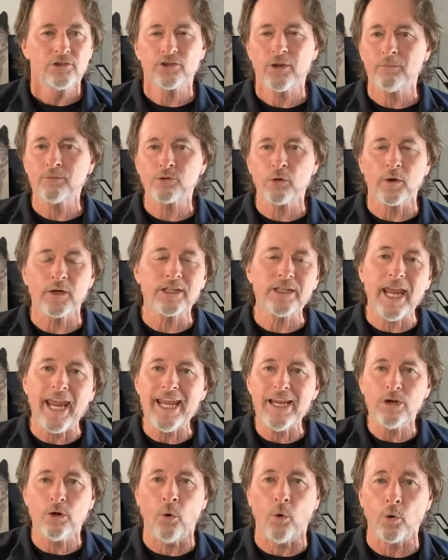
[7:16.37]
some sort of
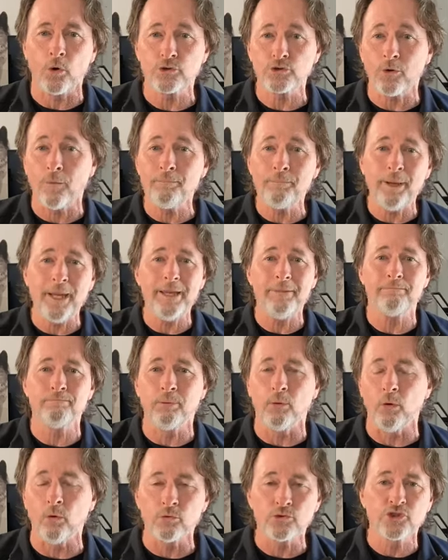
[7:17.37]
cane corso,
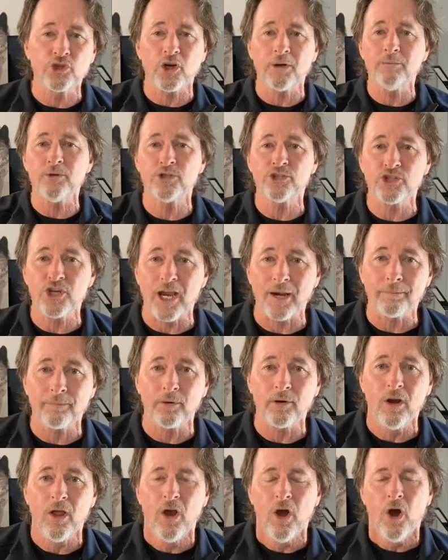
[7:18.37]
pit bull, German
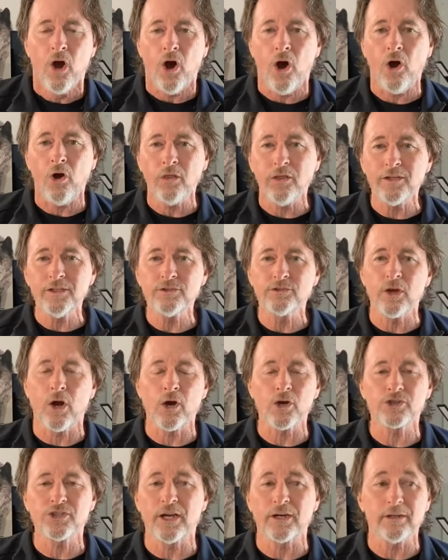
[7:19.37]
shepherd, all these
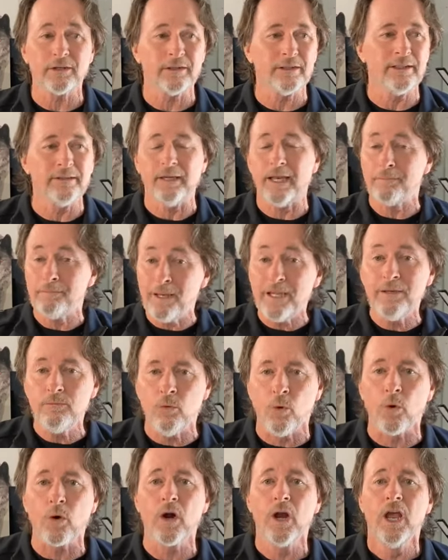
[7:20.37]
dogs that are, and
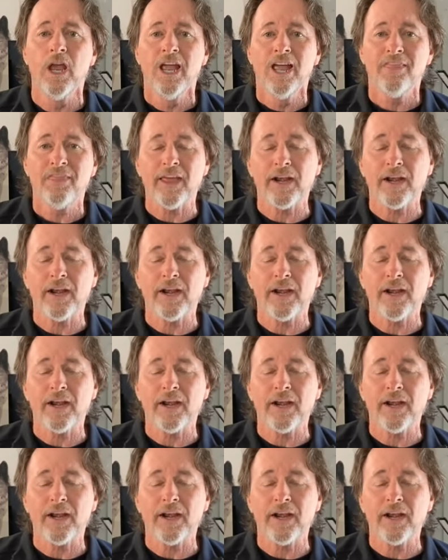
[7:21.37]
many more,